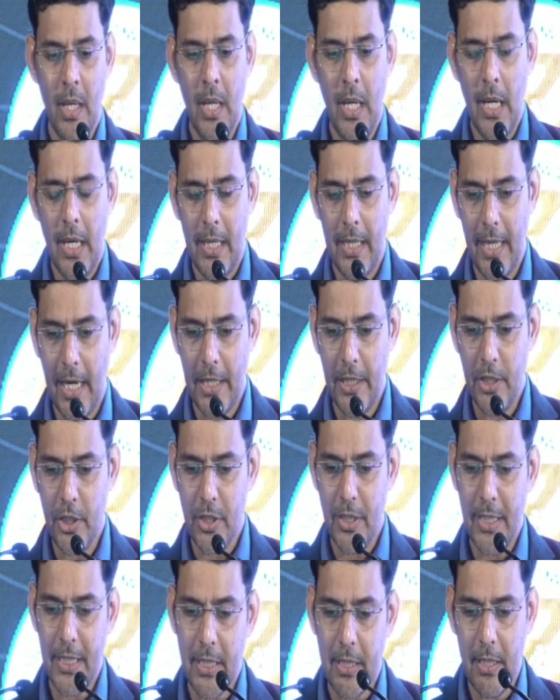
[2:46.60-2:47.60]
Danish
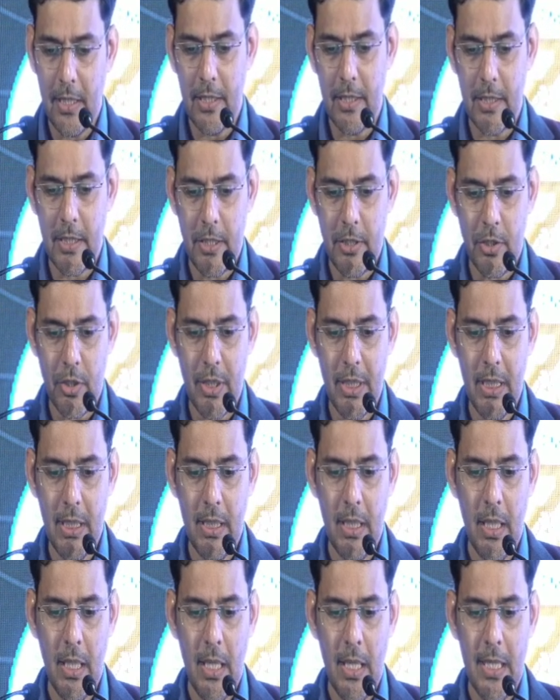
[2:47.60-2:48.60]
National Registry,
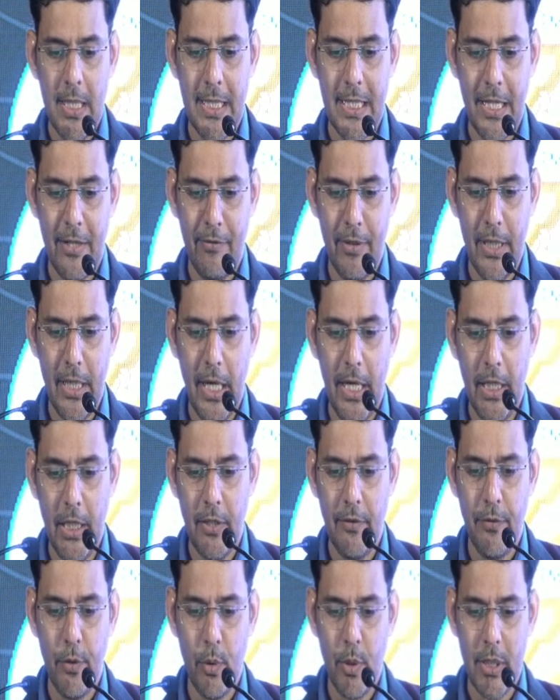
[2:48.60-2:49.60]

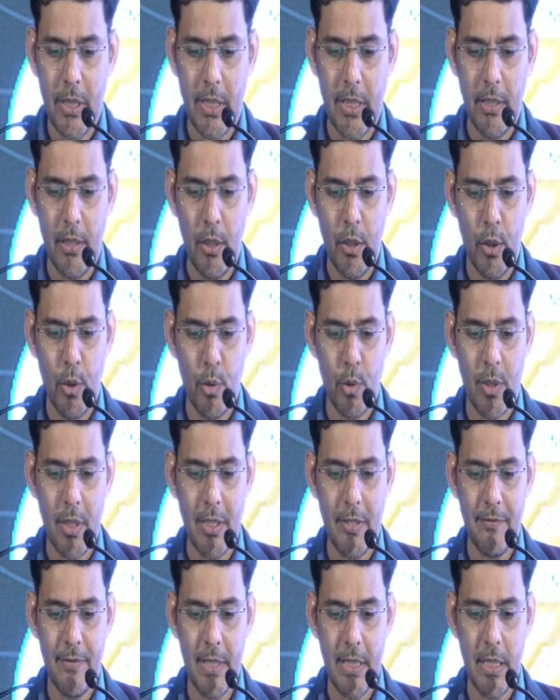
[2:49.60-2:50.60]
794 statin
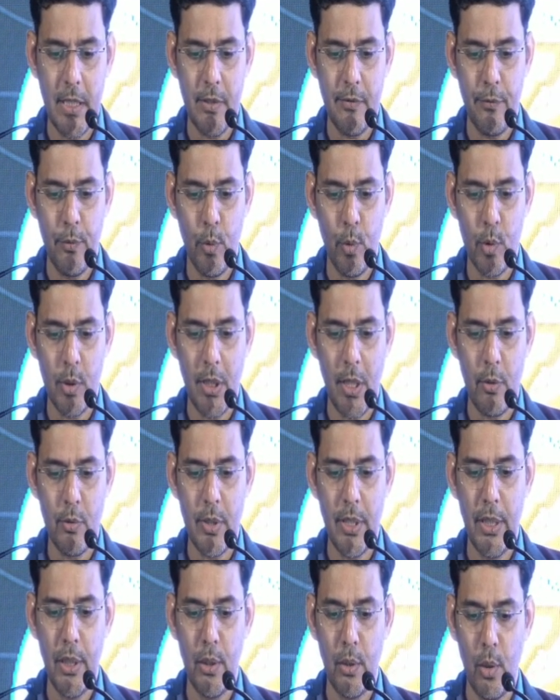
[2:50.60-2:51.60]
users versus
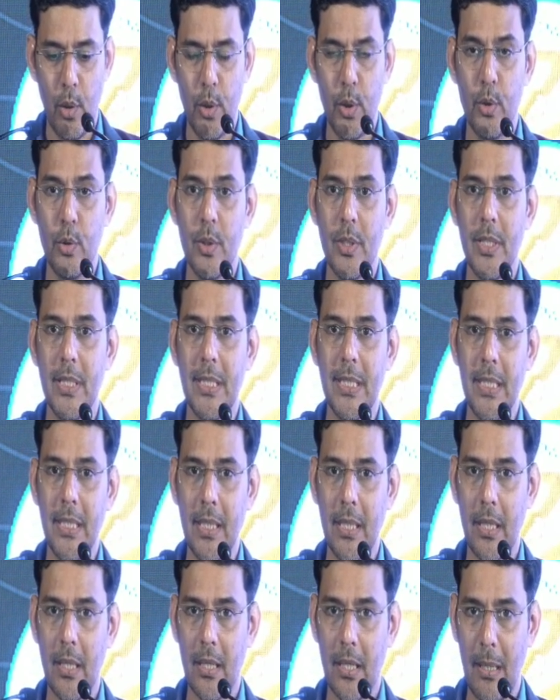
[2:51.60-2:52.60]
4,000 non-users in
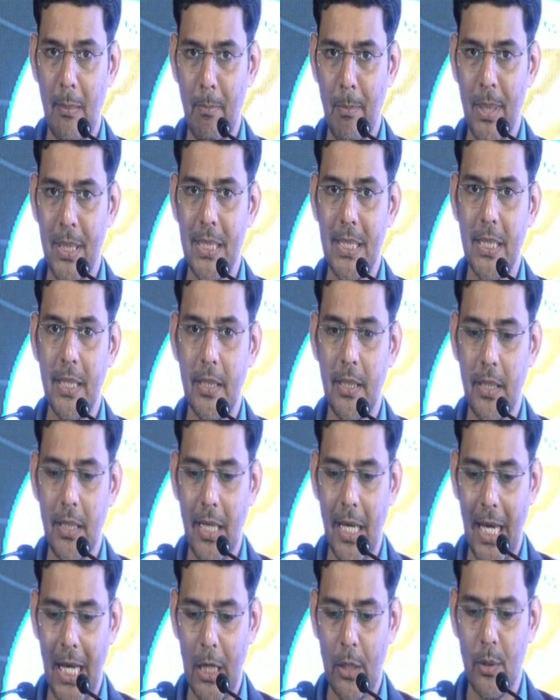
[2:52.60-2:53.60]
compensated
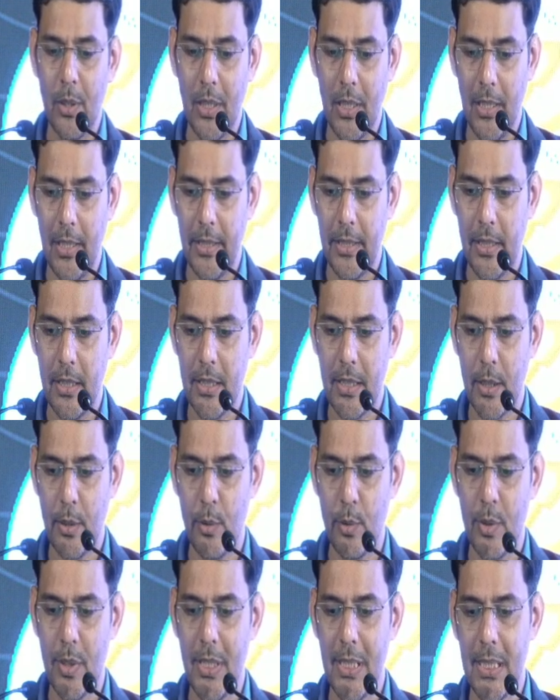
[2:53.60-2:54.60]
alcohol-related
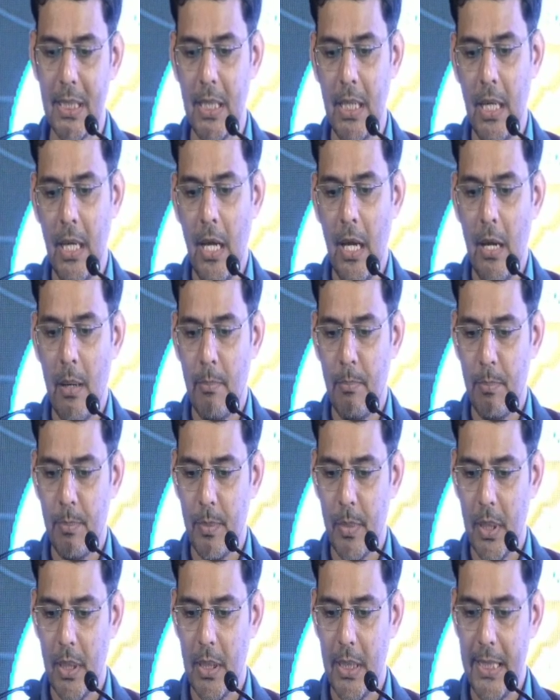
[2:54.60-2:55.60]
cirrhosis.
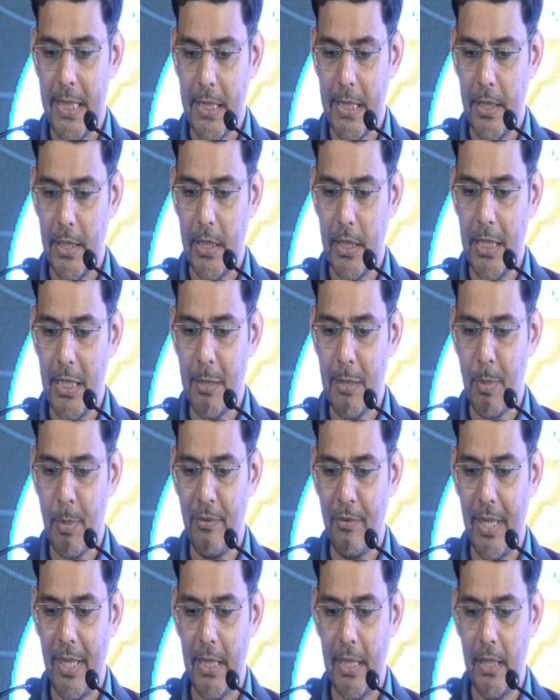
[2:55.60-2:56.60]
Statins
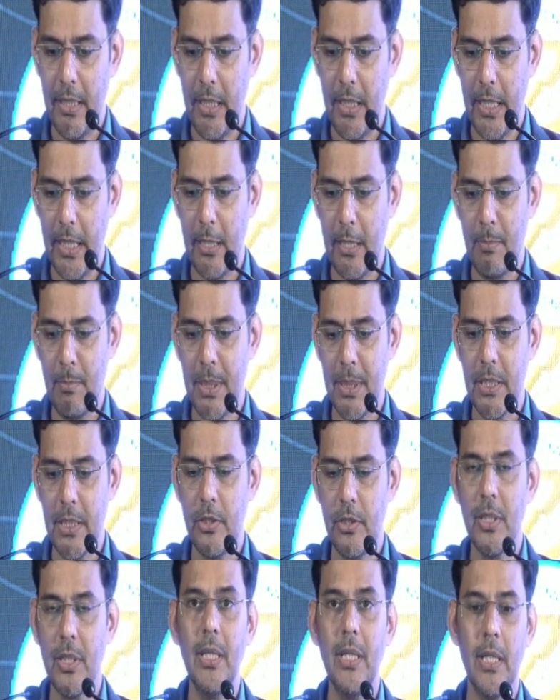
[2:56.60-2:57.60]
prevented
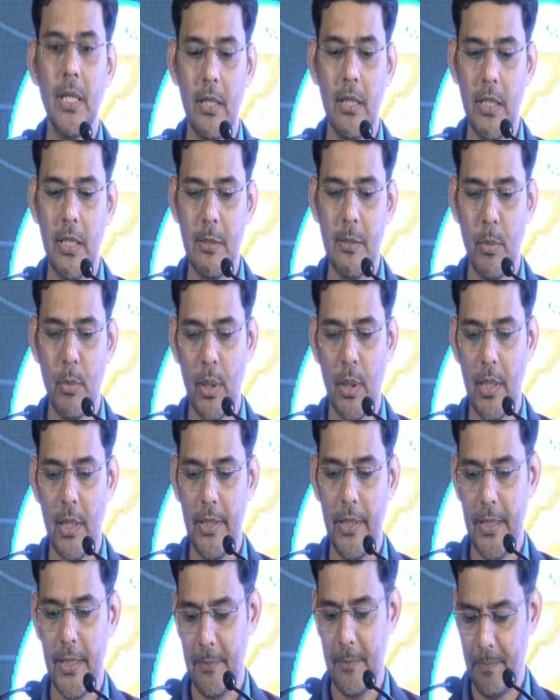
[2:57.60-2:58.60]
decompensation, decreased mortality.